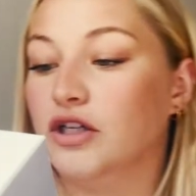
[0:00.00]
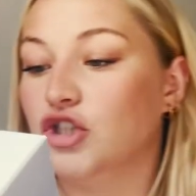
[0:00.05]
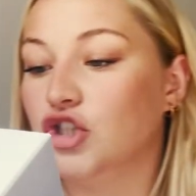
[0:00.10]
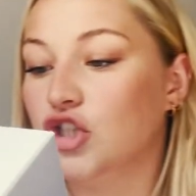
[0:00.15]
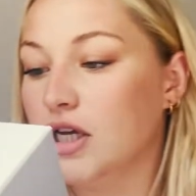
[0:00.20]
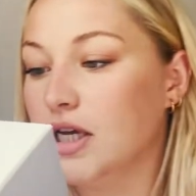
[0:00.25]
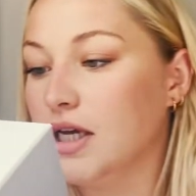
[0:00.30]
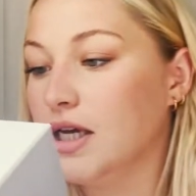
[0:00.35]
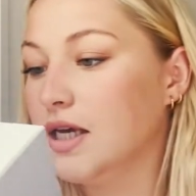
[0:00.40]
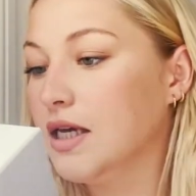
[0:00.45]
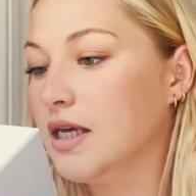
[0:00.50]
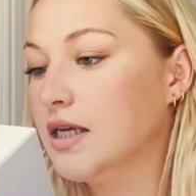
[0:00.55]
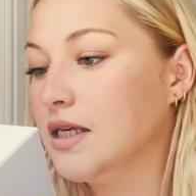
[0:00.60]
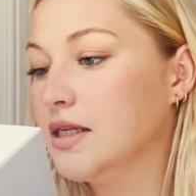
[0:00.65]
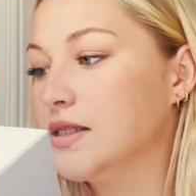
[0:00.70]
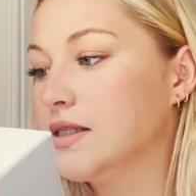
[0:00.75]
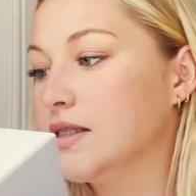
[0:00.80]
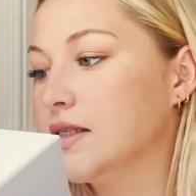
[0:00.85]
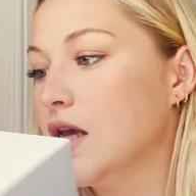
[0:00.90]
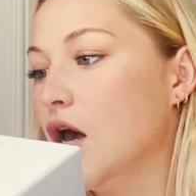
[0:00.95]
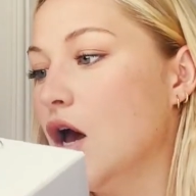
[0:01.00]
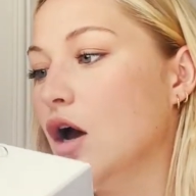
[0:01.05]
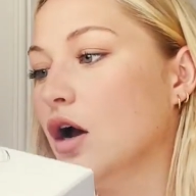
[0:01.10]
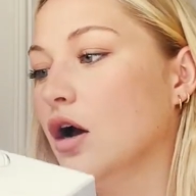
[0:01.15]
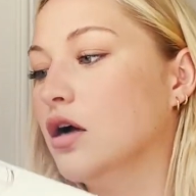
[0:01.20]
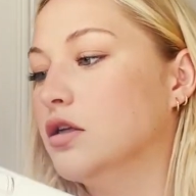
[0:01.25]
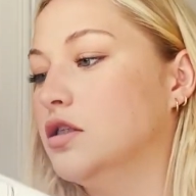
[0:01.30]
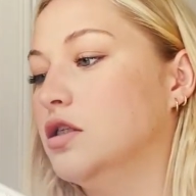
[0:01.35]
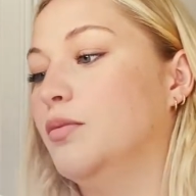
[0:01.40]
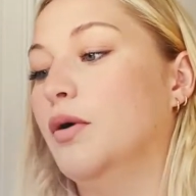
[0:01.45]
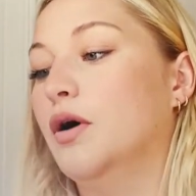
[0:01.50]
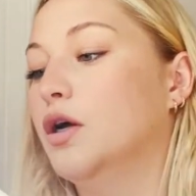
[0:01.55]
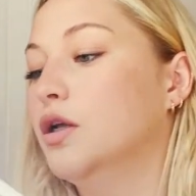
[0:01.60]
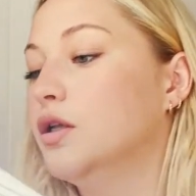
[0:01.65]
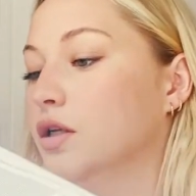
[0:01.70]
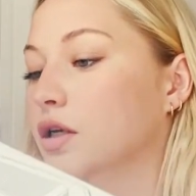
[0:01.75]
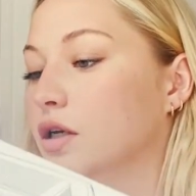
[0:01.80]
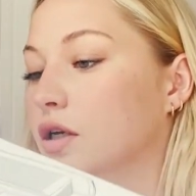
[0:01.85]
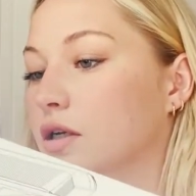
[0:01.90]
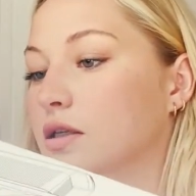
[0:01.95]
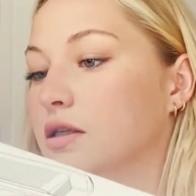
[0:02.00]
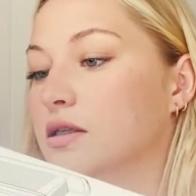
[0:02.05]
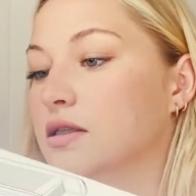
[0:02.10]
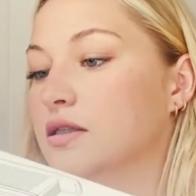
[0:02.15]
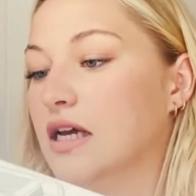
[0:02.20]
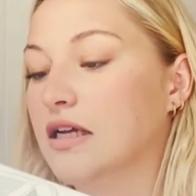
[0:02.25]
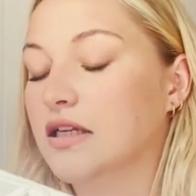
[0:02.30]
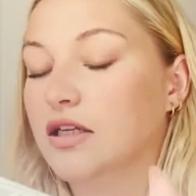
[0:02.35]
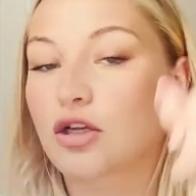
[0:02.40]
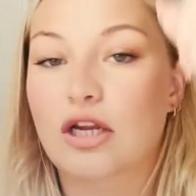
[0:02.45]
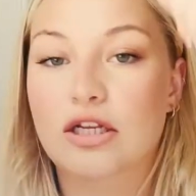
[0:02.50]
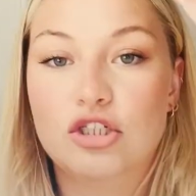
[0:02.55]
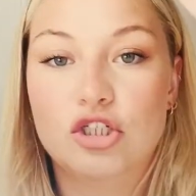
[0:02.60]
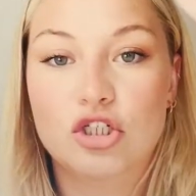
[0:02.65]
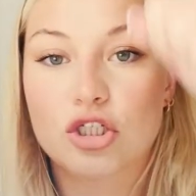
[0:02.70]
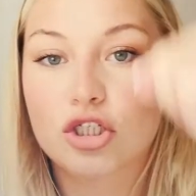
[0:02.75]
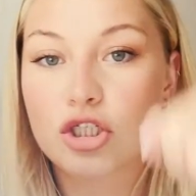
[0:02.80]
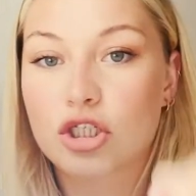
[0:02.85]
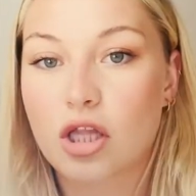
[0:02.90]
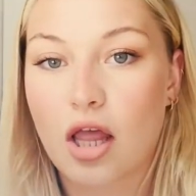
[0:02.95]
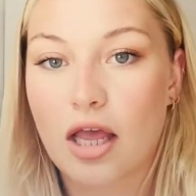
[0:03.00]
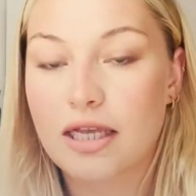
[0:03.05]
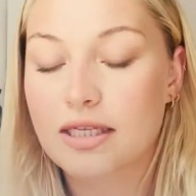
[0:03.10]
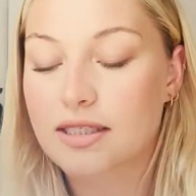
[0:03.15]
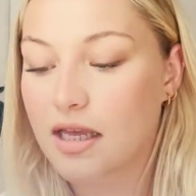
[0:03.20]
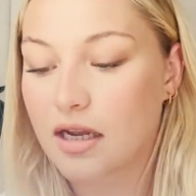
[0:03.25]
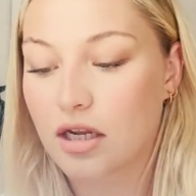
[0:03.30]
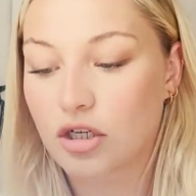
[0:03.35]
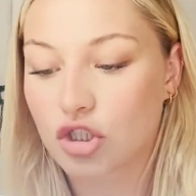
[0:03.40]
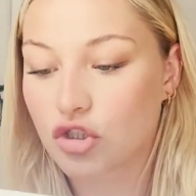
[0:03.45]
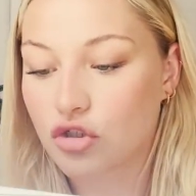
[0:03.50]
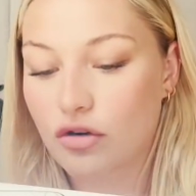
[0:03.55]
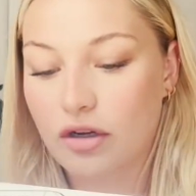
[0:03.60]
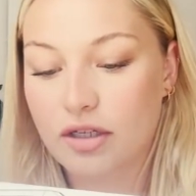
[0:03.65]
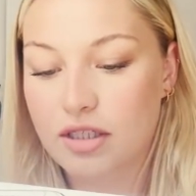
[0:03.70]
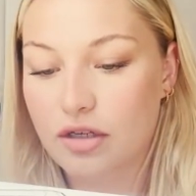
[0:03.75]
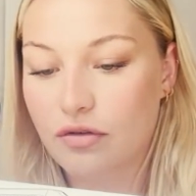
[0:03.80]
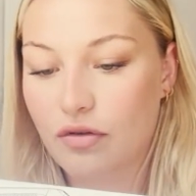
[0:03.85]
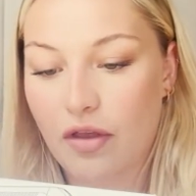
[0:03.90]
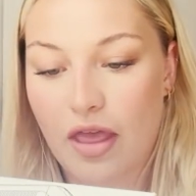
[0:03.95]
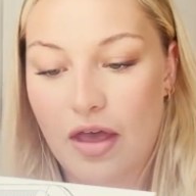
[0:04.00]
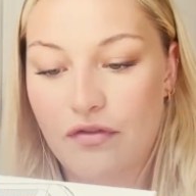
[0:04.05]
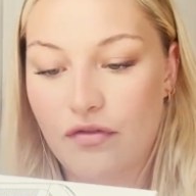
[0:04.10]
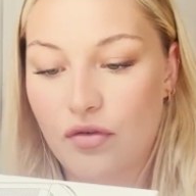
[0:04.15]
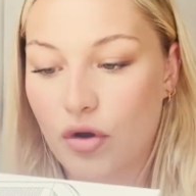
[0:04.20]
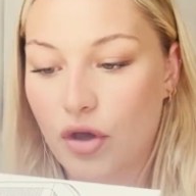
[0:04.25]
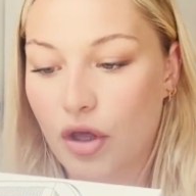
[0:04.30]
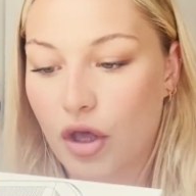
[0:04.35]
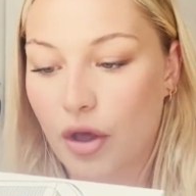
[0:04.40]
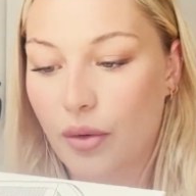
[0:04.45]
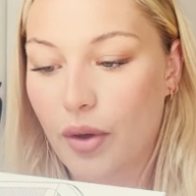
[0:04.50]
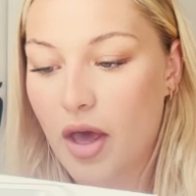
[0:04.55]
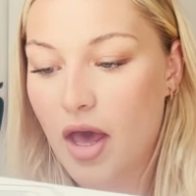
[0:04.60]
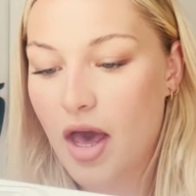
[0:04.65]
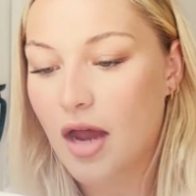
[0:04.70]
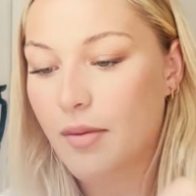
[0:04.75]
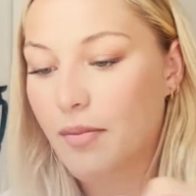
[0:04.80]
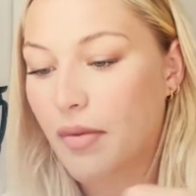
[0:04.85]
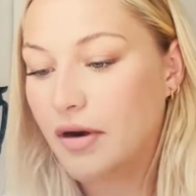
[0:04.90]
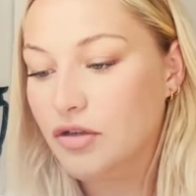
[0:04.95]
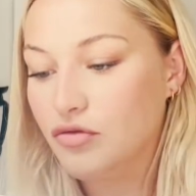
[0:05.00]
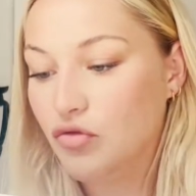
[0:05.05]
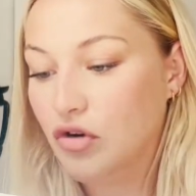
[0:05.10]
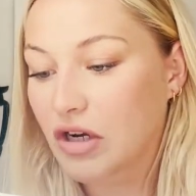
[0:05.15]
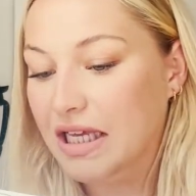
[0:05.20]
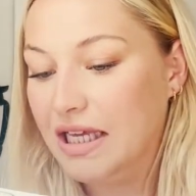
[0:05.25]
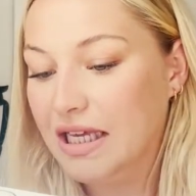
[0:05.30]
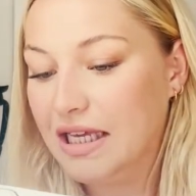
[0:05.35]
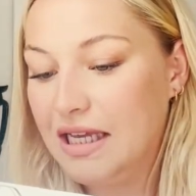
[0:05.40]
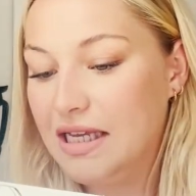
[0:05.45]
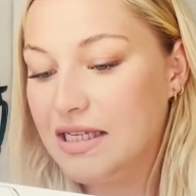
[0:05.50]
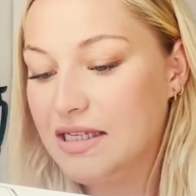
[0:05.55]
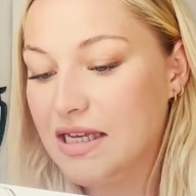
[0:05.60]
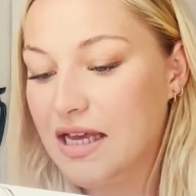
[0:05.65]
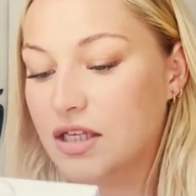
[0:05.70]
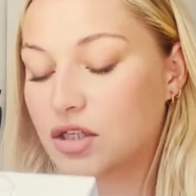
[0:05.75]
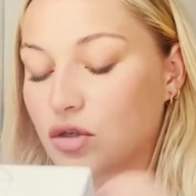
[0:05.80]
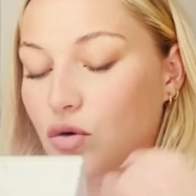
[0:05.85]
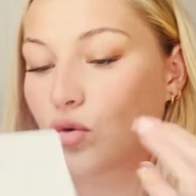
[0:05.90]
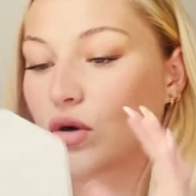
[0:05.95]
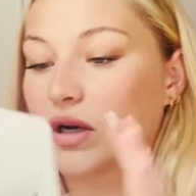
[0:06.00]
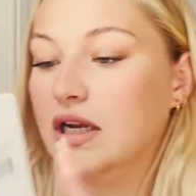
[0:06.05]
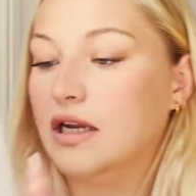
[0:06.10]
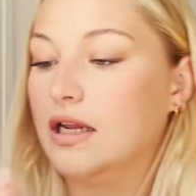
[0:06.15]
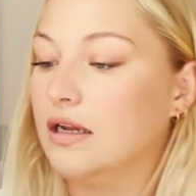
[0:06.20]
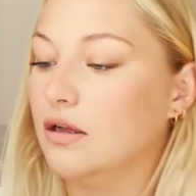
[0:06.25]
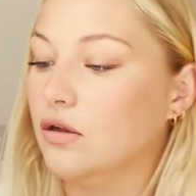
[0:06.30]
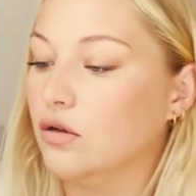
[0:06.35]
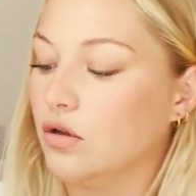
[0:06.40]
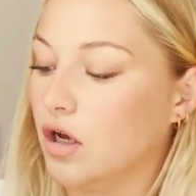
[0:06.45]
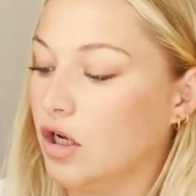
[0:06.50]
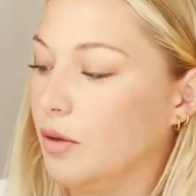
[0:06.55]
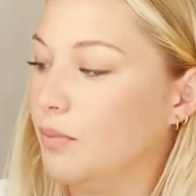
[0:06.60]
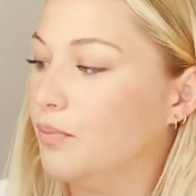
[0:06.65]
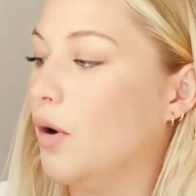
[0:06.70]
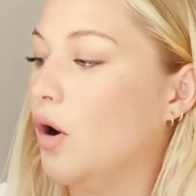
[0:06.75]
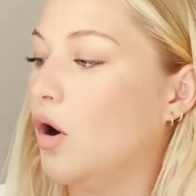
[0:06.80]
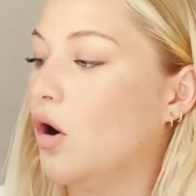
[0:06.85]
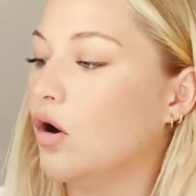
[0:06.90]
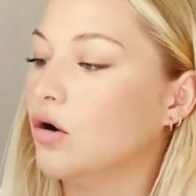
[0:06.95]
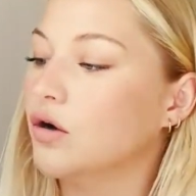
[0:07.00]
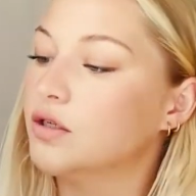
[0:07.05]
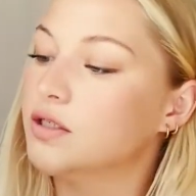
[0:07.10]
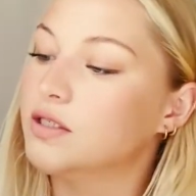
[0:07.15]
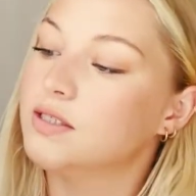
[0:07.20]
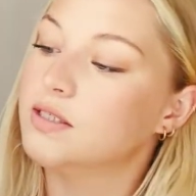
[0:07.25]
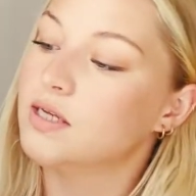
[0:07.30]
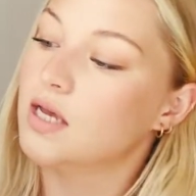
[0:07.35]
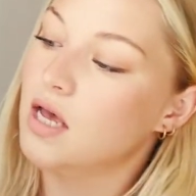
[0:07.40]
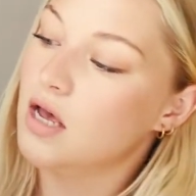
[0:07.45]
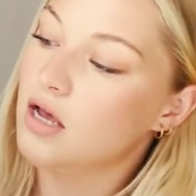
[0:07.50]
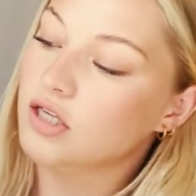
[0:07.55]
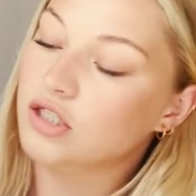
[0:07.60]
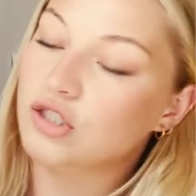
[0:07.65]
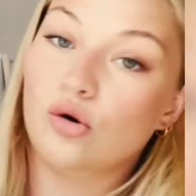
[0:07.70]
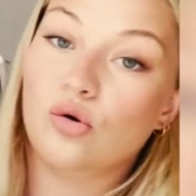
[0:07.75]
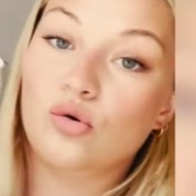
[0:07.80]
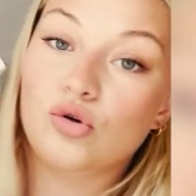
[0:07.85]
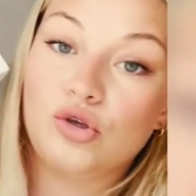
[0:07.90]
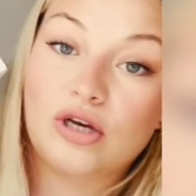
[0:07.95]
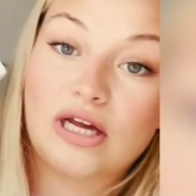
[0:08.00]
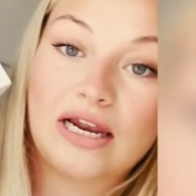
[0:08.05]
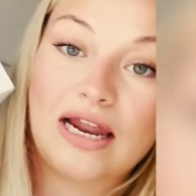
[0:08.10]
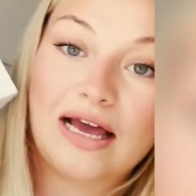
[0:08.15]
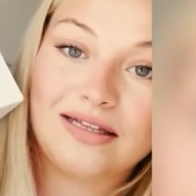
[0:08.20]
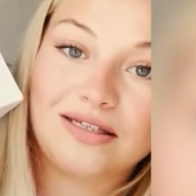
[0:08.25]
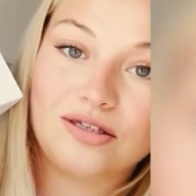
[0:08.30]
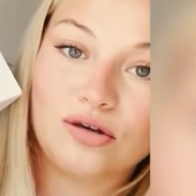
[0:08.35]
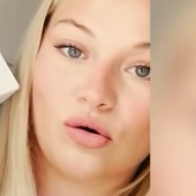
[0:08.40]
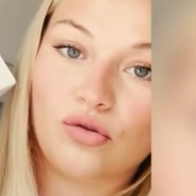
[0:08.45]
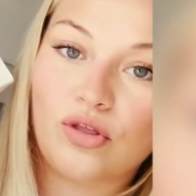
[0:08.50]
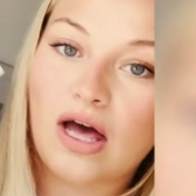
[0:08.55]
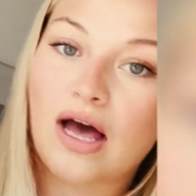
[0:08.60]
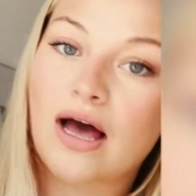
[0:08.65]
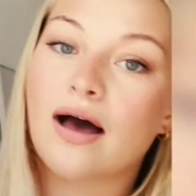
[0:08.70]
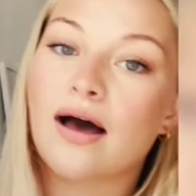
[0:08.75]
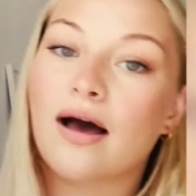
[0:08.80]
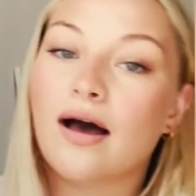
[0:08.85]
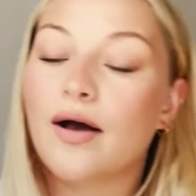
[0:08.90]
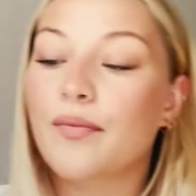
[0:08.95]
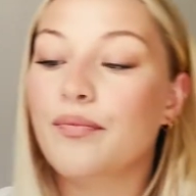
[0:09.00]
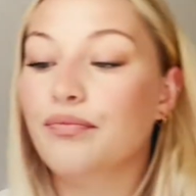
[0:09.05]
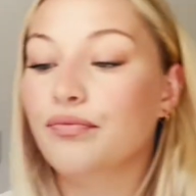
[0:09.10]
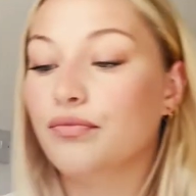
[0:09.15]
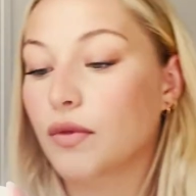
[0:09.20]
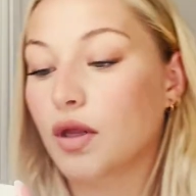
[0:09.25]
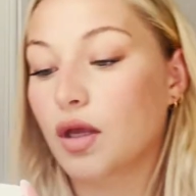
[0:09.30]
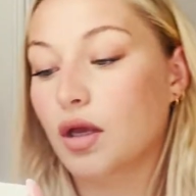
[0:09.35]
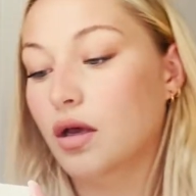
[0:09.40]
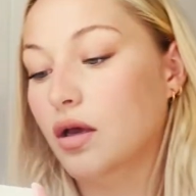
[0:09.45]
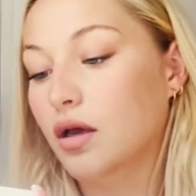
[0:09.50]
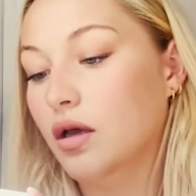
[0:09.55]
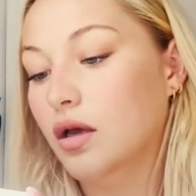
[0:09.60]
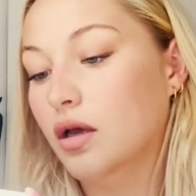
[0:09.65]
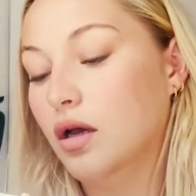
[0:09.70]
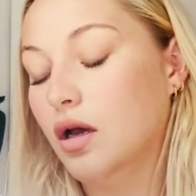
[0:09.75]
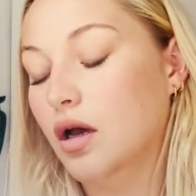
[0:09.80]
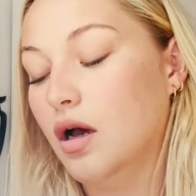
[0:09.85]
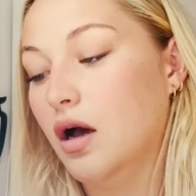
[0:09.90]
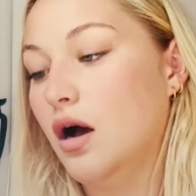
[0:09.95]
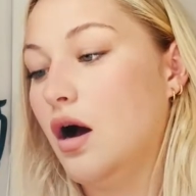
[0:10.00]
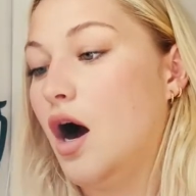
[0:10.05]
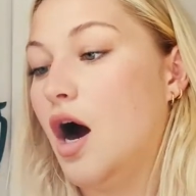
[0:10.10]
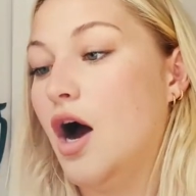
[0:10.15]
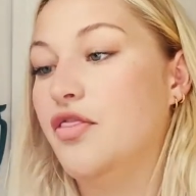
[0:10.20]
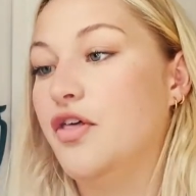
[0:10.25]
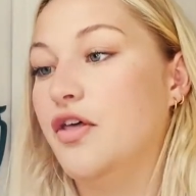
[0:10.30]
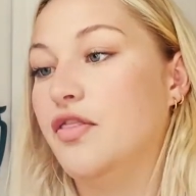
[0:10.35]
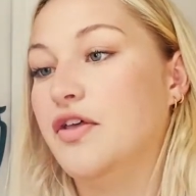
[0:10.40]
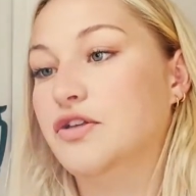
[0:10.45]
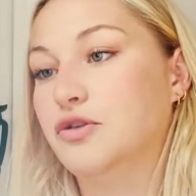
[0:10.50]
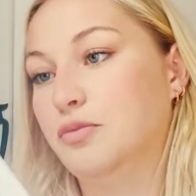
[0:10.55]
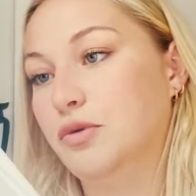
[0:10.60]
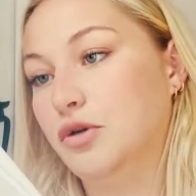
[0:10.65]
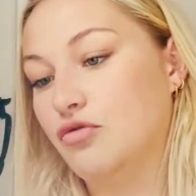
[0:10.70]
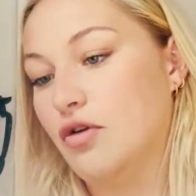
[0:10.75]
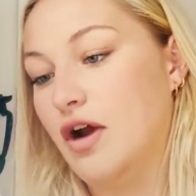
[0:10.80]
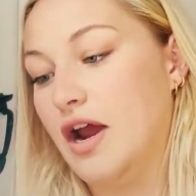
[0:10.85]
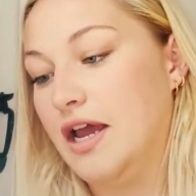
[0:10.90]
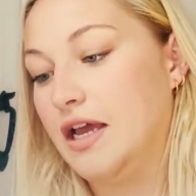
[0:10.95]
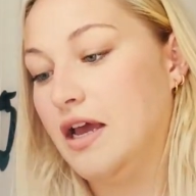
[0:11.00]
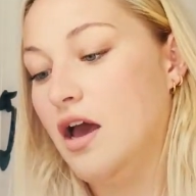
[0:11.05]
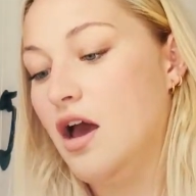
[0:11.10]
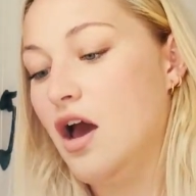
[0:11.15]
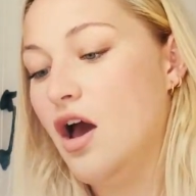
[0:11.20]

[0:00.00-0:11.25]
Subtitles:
cheese, cut up onions, and you literally just slice it and it shreds it right there for you. Apparently it's really easy, it's all in a little kind of box, so all you collect it all there. I think this will be great.